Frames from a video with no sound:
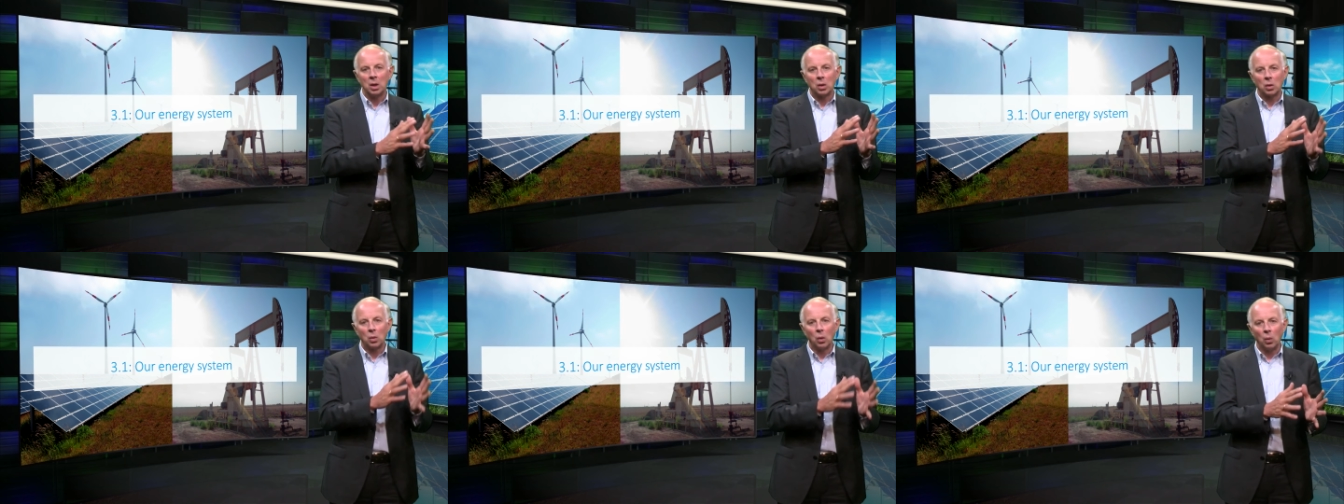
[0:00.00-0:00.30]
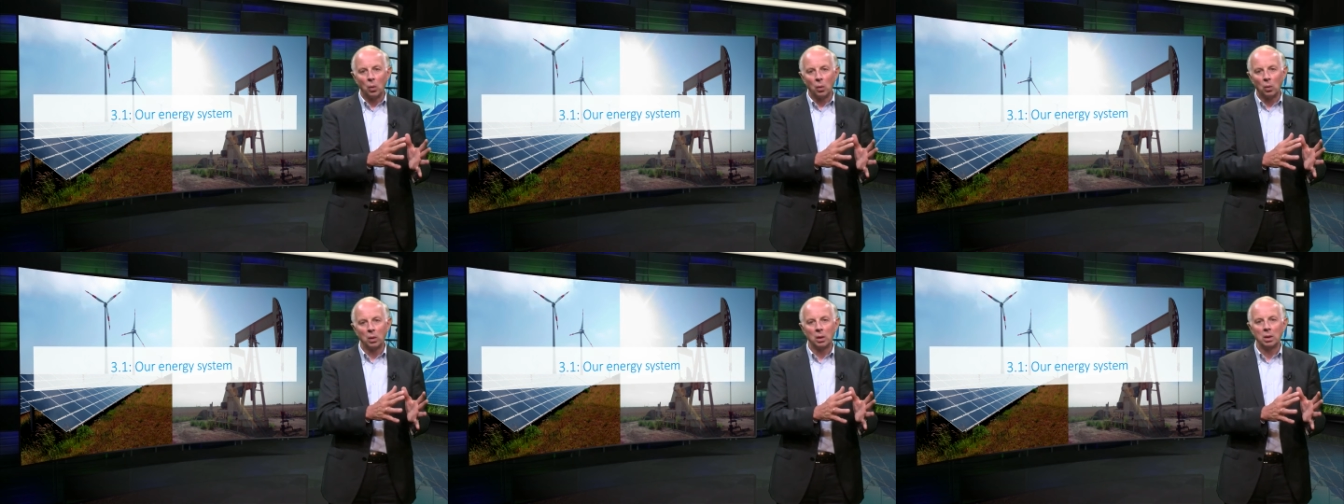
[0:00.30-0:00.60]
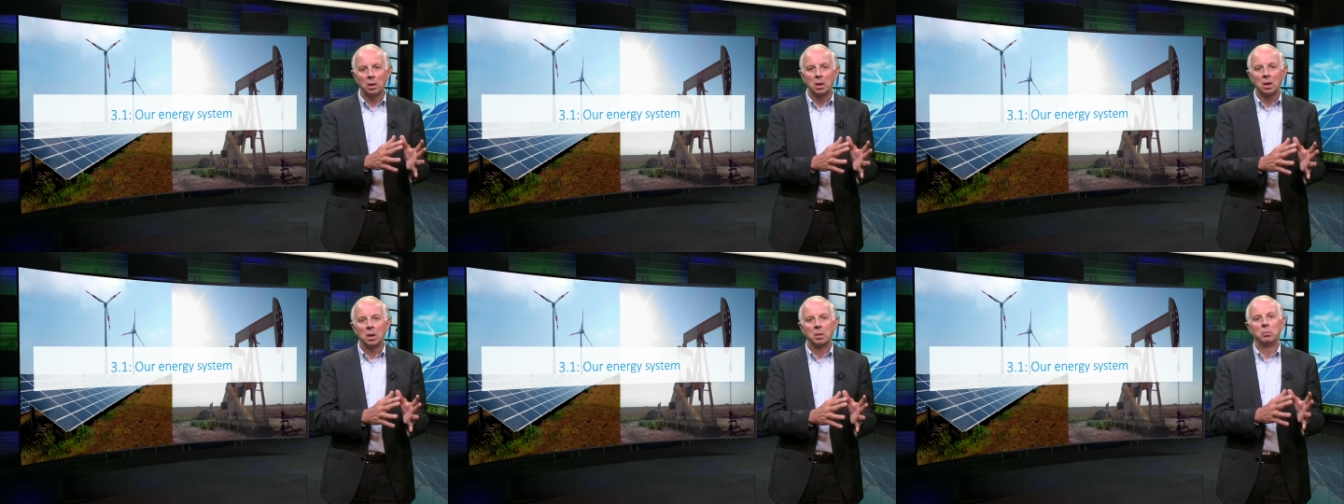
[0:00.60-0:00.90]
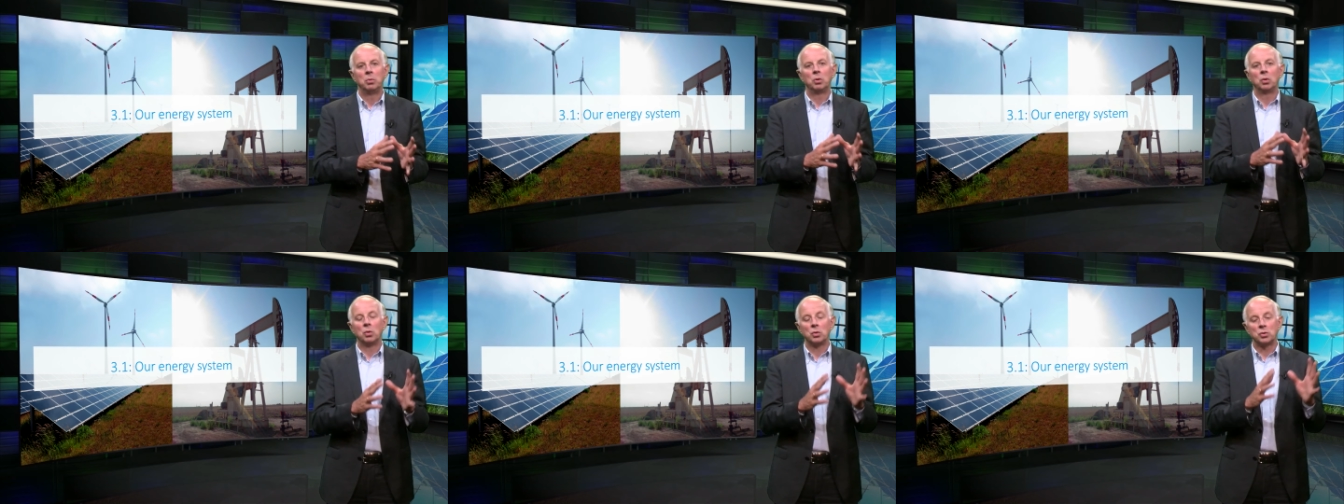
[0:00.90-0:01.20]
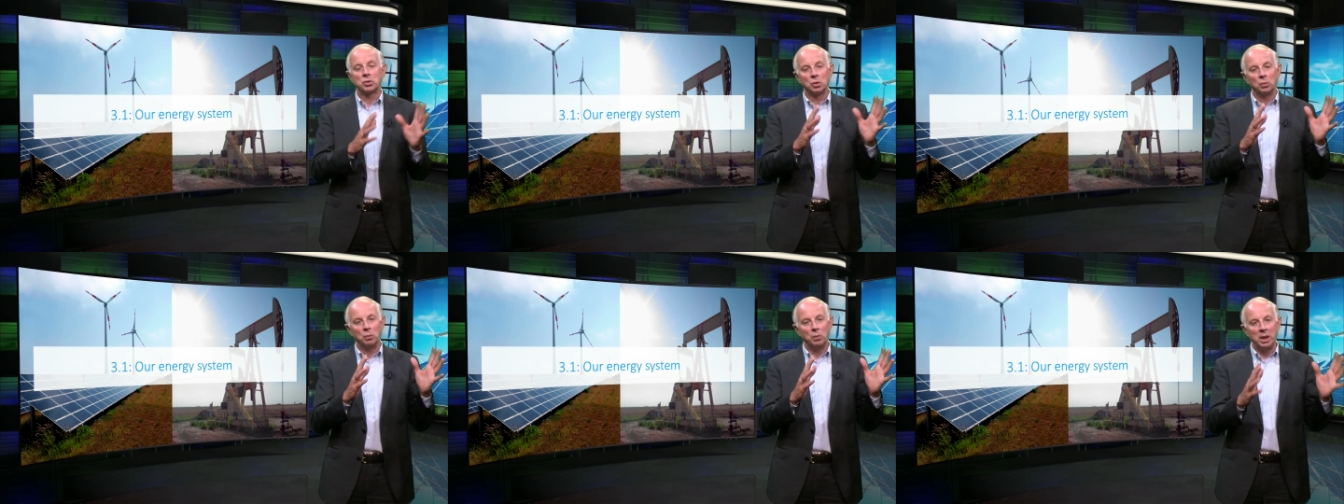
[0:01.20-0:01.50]
coal, but
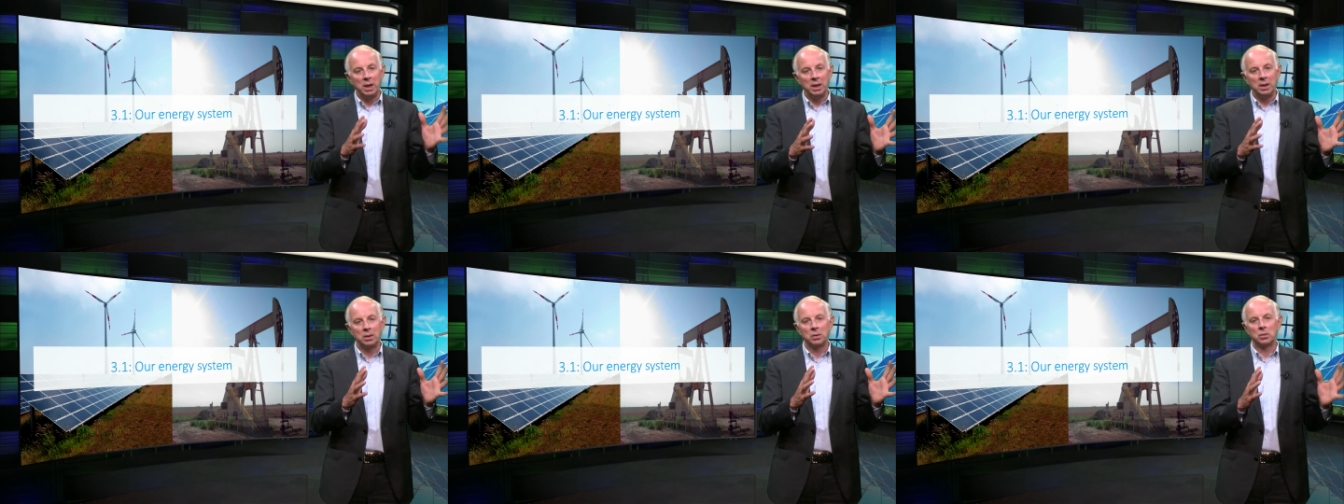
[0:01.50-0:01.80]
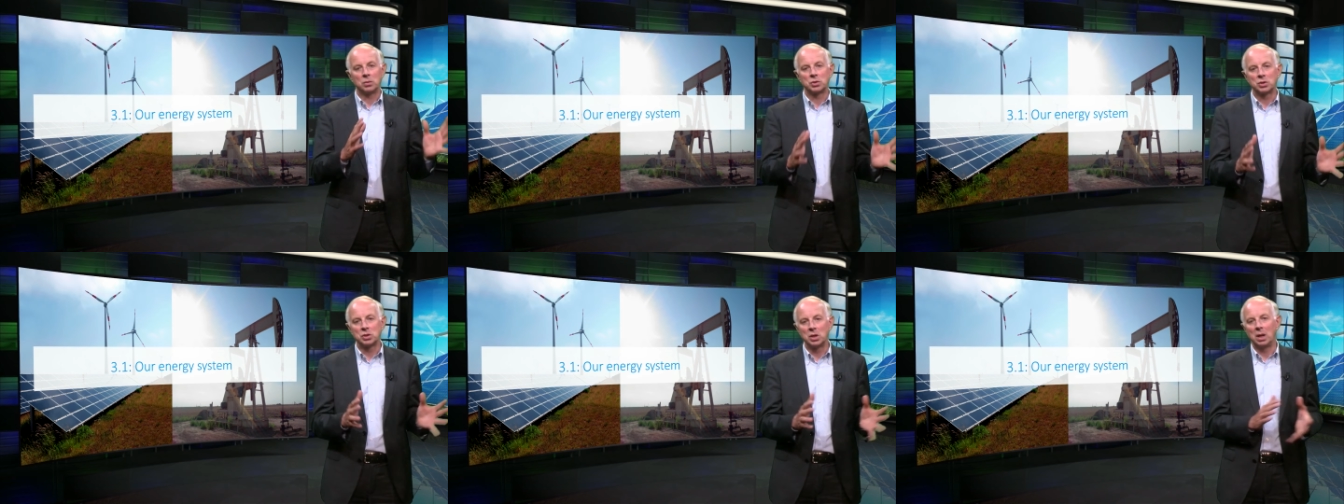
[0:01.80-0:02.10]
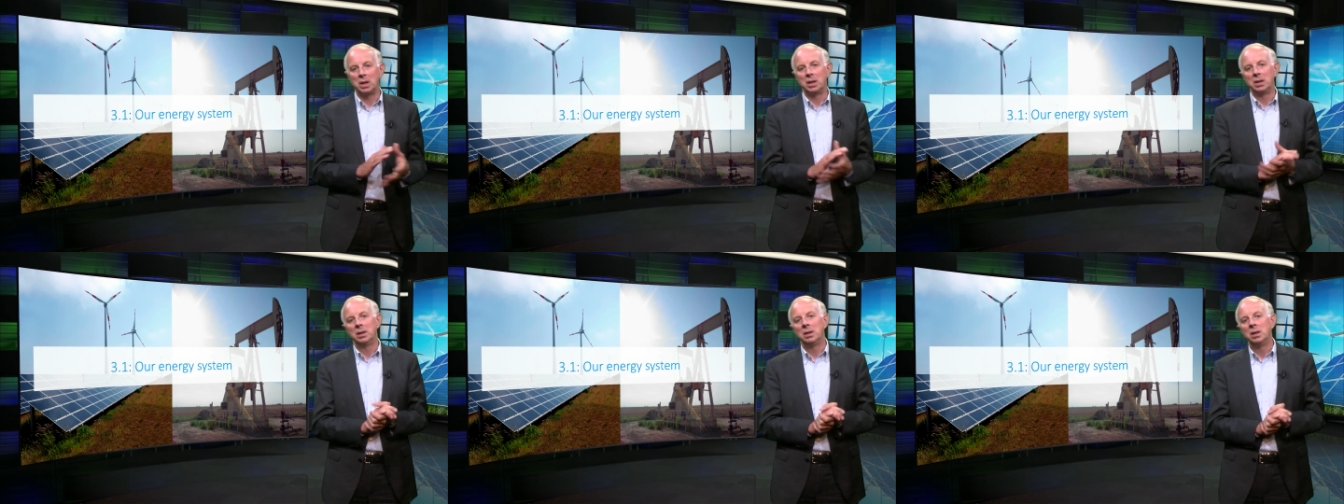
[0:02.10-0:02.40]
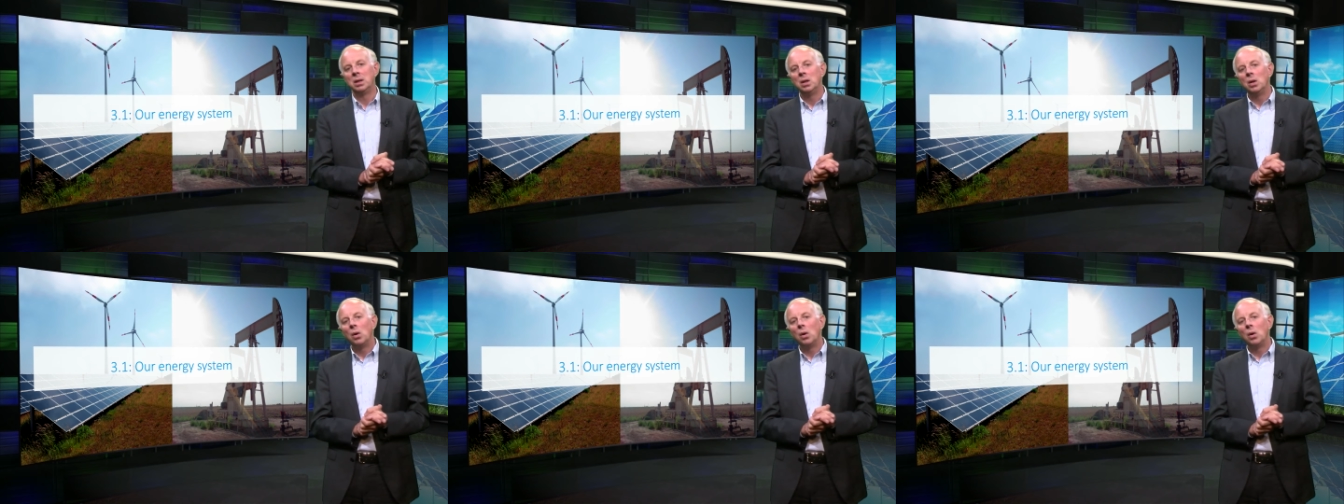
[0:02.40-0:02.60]
also wind or sun,